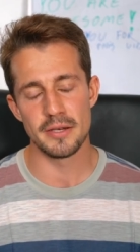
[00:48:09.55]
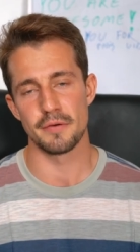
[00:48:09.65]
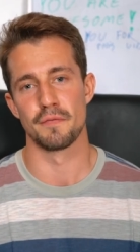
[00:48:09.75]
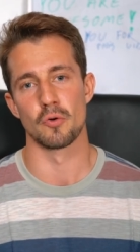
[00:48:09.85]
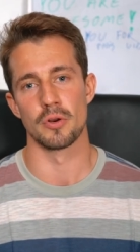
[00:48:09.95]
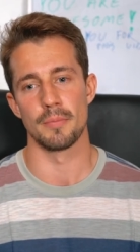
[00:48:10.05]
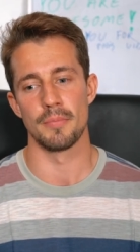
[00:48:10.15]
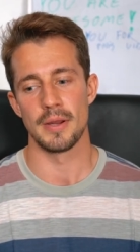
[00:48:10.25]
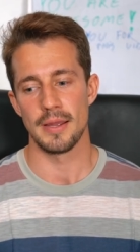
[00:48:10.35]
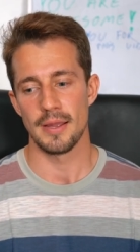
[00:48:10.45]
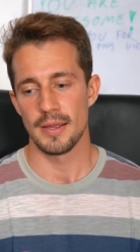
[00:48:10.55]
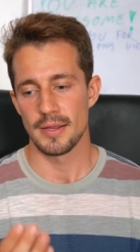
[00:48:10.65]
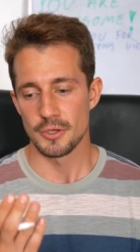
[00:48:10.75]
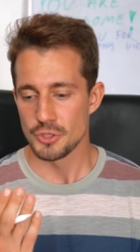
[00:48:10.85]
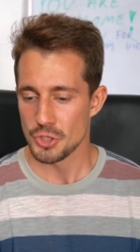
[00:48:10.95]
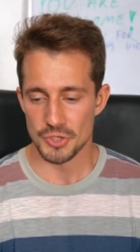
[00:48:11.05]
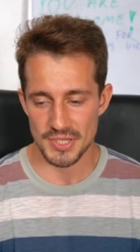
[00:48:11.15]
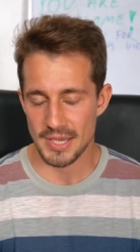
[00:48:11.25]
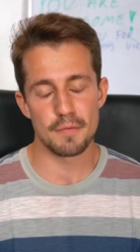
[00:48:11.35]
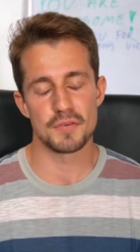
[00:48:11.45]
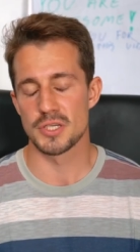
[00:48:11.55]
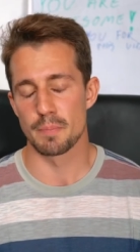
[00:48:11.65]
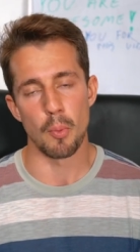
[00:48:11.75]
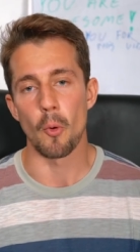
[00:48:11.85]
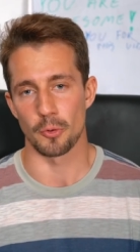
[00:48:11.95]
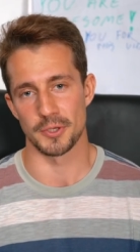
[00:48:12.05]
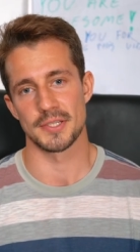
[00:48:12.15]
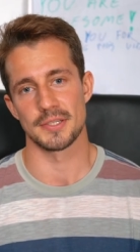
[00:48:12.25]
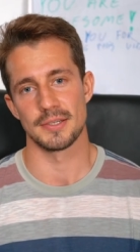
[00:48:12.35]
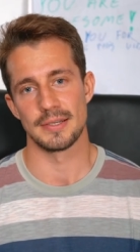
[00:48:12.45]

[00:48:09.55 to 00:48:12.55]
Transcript: there for them. Just give support.